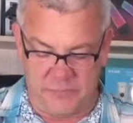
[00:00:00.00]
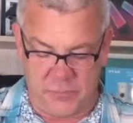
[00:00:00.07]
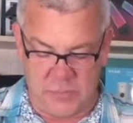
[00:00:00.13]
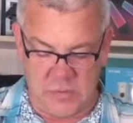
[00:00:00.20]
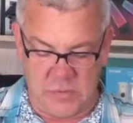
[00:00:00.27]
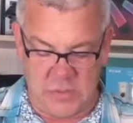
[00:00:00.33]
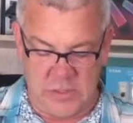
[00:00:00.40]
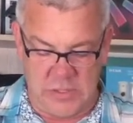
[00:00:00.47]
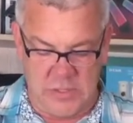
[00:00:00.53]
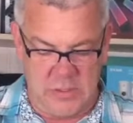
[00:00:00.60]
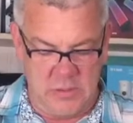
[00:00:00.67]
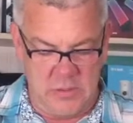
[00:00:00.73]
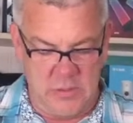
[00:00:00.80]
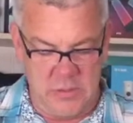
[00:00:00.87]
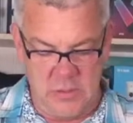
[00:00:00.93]
Okay,
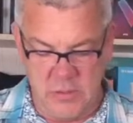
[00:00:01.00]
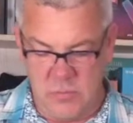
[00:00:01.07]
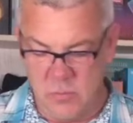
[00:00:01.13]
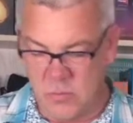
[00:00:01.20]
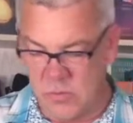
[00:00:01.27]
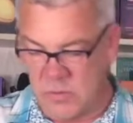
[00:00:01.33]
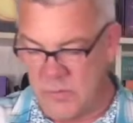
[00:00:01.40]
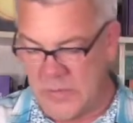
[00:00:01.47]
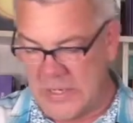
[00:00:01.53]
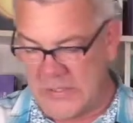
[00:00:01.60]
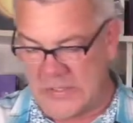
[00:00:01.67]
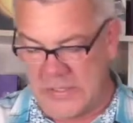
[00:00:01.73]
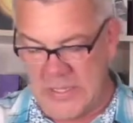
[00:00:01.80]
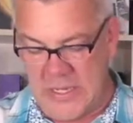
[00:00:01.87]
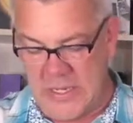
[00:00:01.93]
we'll come back
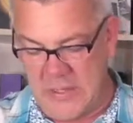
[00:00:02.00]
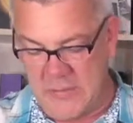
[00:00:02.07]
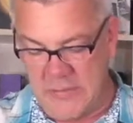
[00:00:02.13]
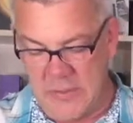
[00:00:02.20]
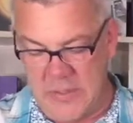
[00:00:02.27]
to that.